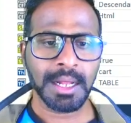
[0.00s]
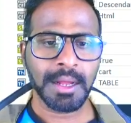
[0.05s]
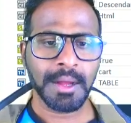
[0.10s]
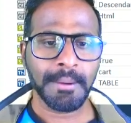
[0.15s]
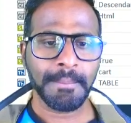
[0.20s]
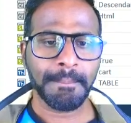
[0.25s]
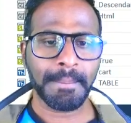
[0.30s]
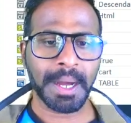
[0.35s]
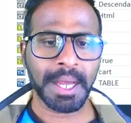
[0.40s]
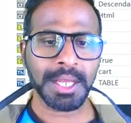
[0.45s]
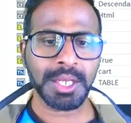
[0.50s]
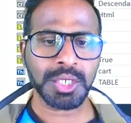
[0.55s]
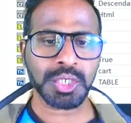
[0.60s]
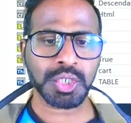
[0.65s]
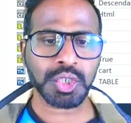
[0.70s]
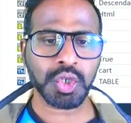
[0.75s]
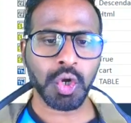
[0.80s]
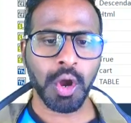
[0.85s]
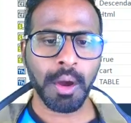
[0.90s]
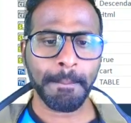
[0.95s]
my
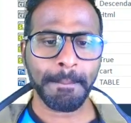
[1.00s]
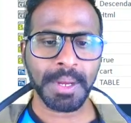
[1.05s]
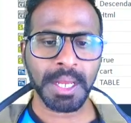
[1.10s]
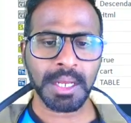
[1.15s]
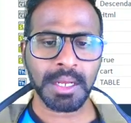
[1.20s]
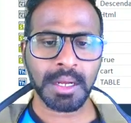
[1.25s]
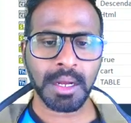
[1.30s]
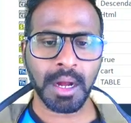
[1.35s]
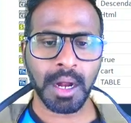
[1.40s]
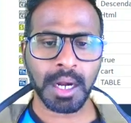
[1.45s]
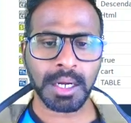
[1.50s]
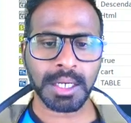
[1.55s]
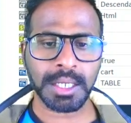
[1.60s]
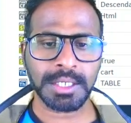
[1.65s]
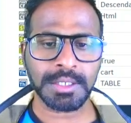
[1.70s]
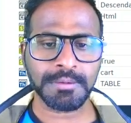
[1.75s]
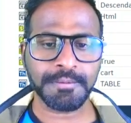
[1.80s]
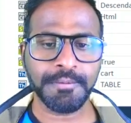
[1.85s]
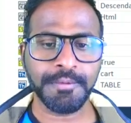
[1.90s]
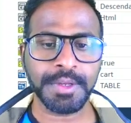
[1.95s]
shopping cart
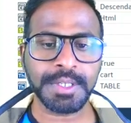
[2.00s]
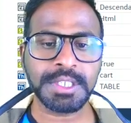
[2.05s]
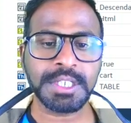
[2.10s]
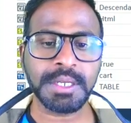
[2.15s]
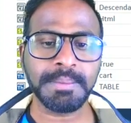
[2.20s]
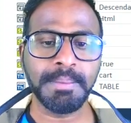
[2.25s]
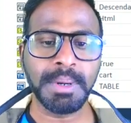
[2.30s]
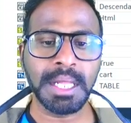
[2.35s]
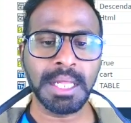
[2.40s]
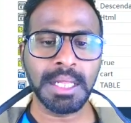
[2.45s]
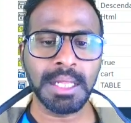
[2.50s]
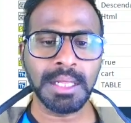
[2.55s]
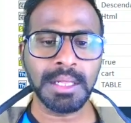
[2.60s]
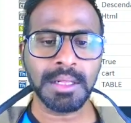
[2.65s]
is visible,